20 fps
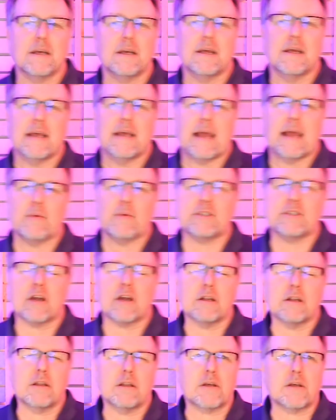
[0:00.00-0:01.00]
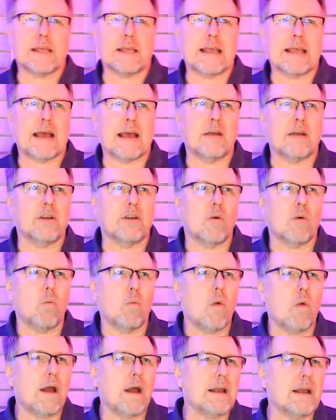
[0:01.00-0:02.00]
And we started looking at,
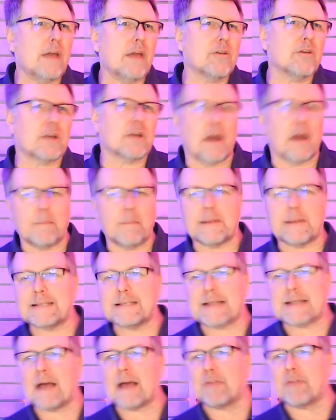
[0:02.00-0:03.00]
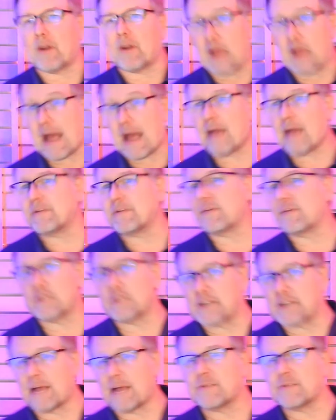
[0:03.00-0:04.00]
what other companies out there have different
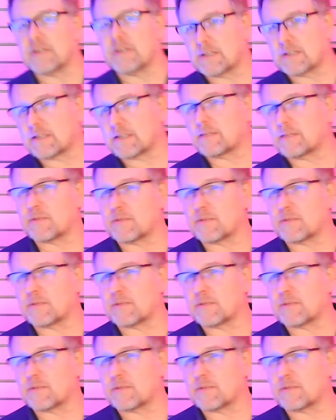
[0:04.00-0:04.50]
types of systems and